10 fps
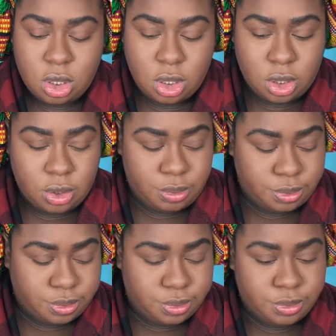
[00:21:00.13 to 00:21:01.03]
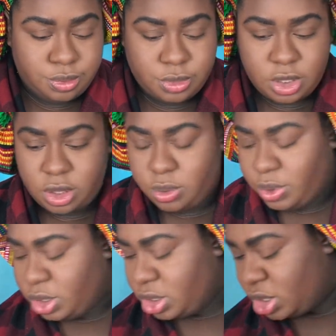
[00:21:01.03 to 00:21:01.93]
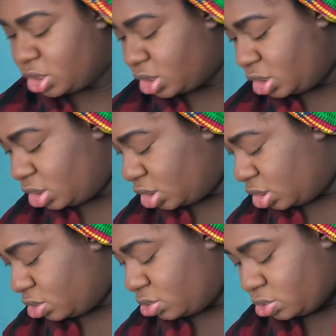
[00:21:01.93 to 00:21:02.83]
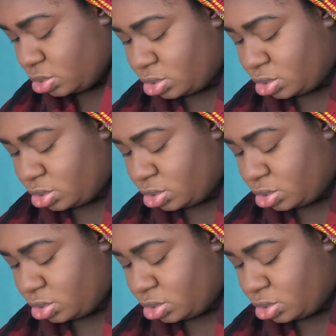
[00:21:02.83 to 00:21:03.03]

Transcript: Um, where did that thing go?